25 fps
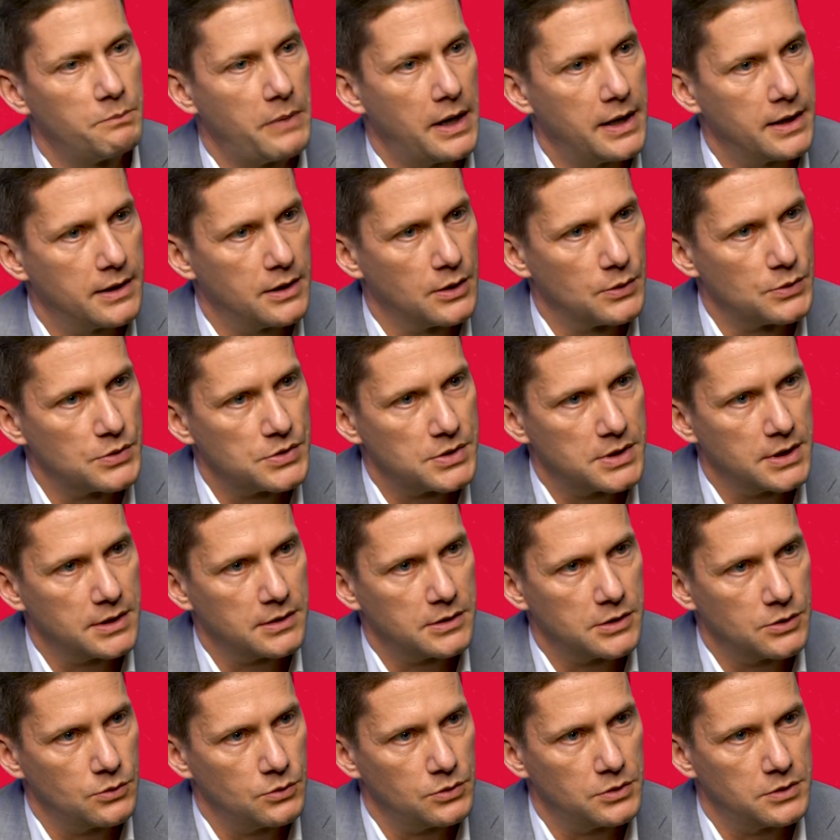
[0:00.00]
by hosting
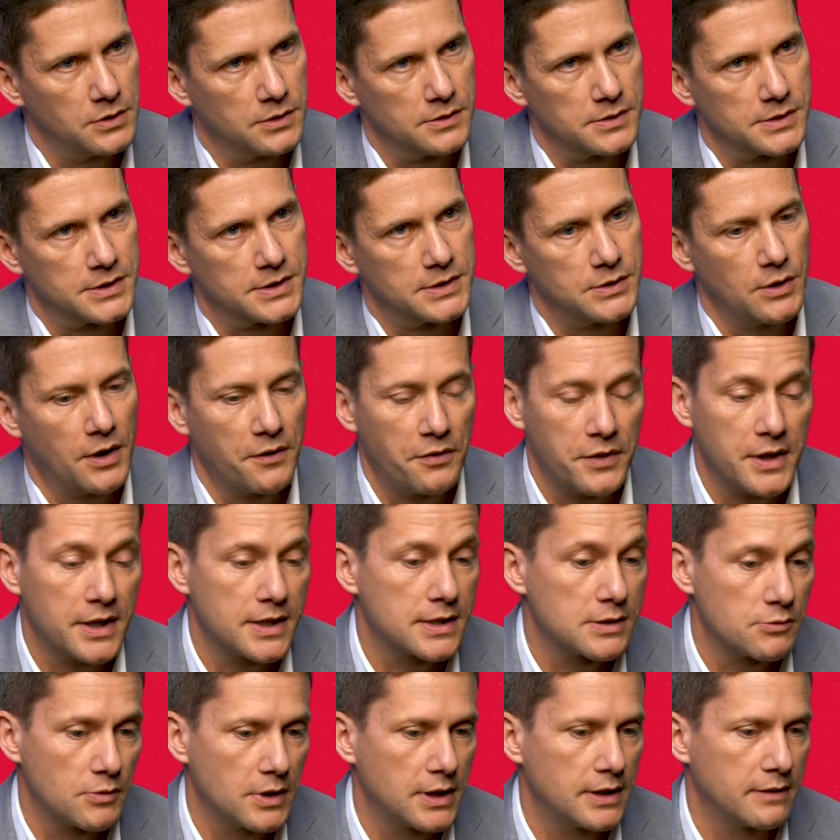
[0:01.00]
tutors. So I think
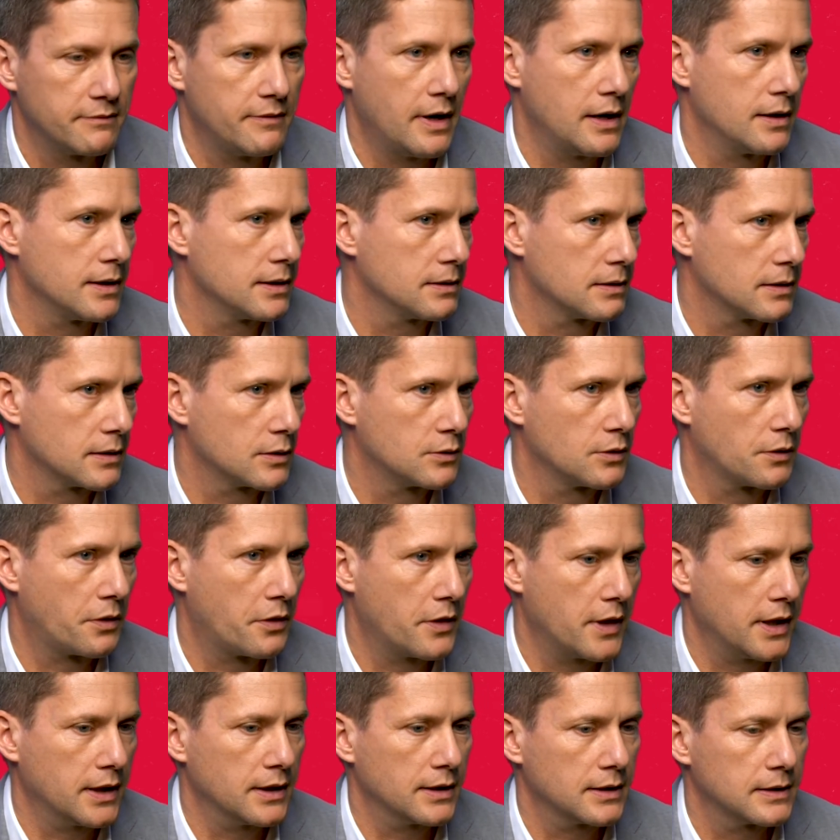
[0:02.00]
it's really a very good
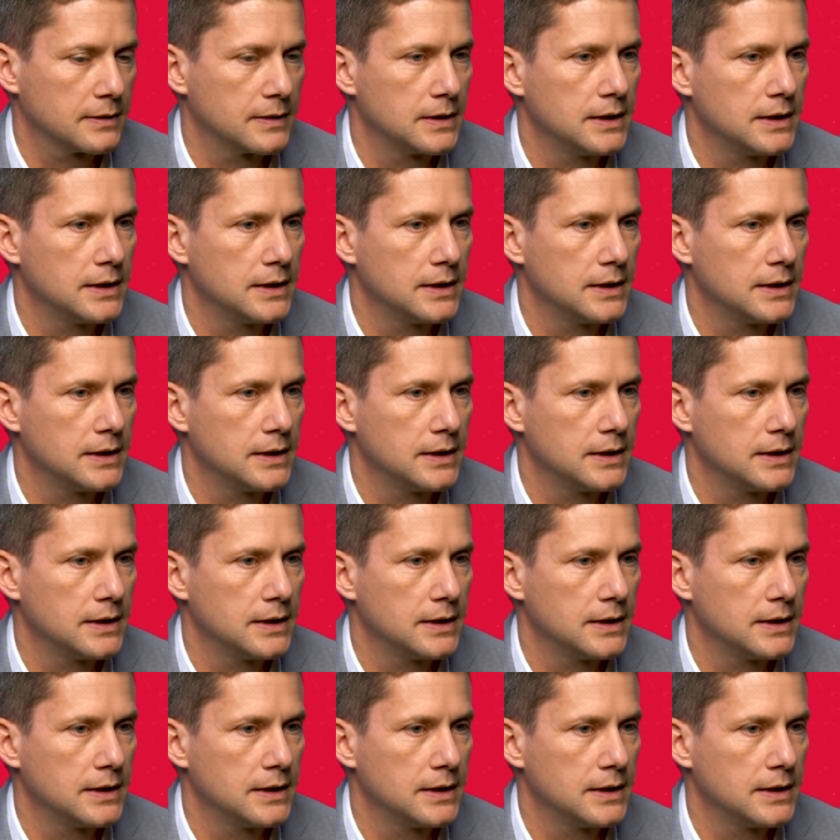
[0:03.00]
thing.